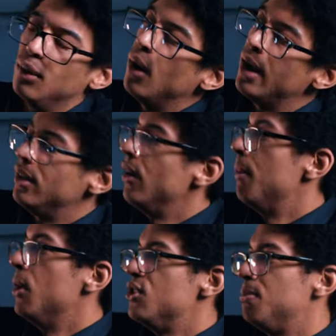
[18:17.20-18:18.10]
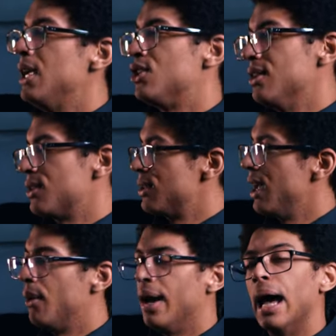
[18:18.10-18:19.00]
Well, I don't know about speechless, because
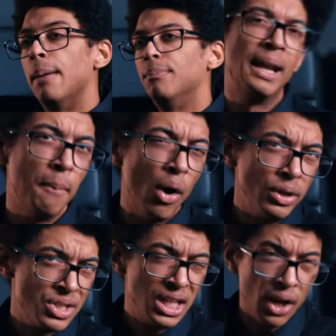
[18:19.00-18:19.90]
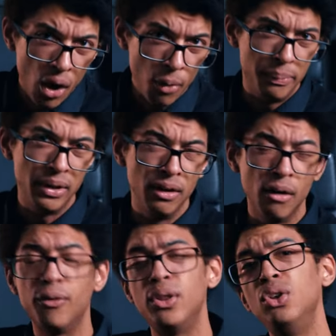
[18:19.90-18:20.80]
here I am. And I'm honestly hoping
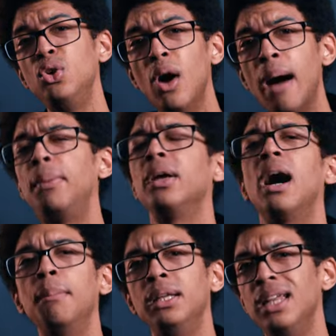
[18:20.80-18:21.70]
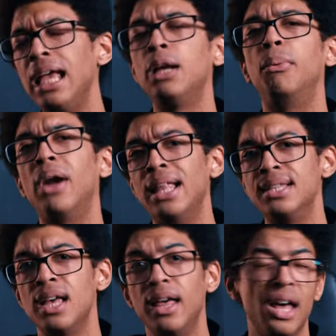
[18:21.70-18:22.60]
for the new up-and-coming ink
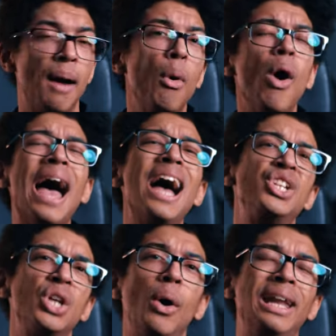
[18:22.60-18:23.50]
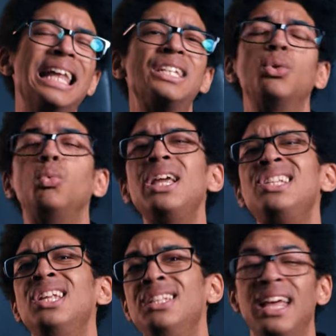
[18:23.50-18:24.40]
brands that are more agile and less
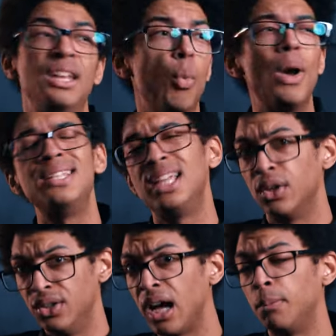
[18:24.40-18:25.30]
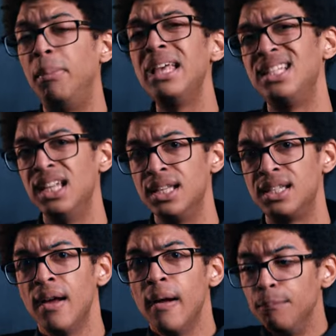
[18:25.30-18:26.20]
rigid in the ways they conduct
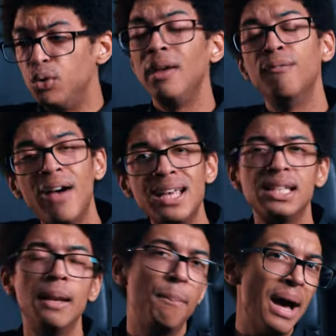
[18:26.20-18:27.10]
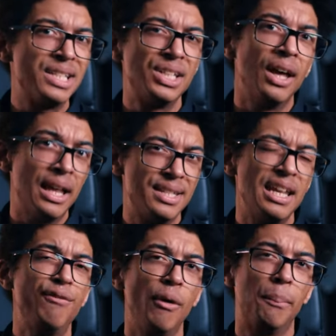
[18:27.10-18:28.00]
business to invest in better and
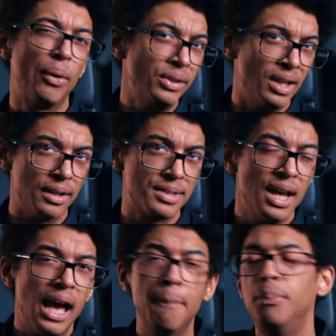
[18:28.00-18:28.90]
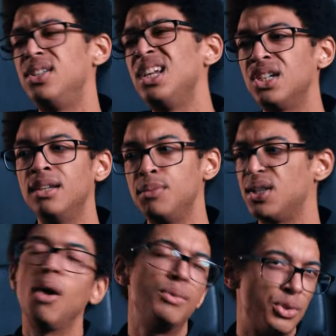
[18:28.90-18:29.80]
safer products and position
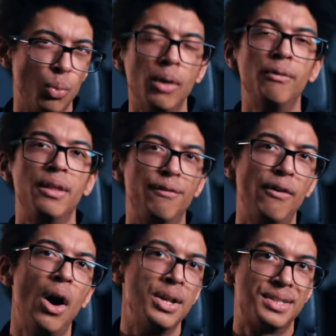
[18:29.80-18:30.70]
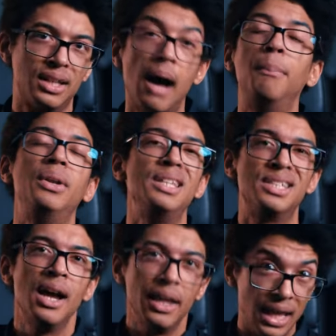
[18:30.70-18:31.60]
themselves as one of the first
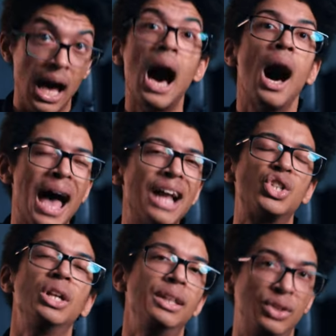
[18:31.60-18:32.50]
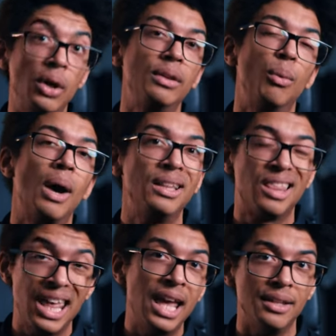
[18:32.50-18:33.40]
companies that are actually doing the right
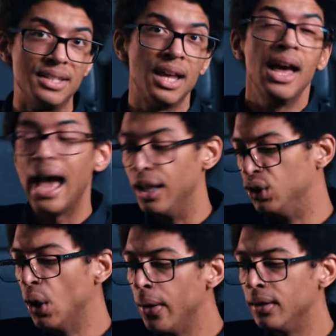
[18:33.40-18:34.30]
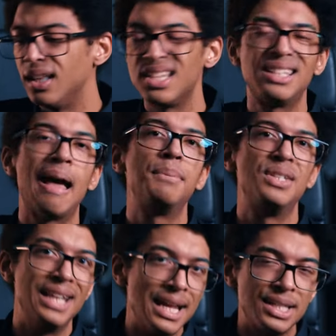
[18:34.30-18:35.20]
things and doing the steps
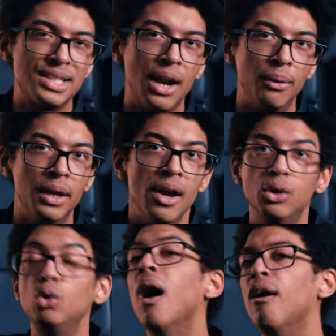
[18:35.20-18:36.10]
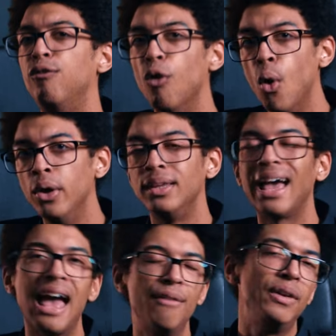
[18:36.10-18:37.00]
necessary to avoid
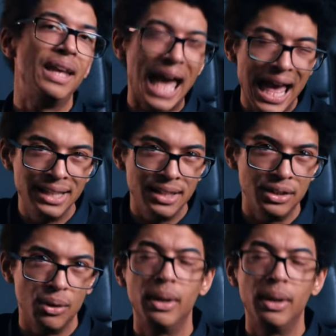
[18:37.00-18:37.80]
heavy-handed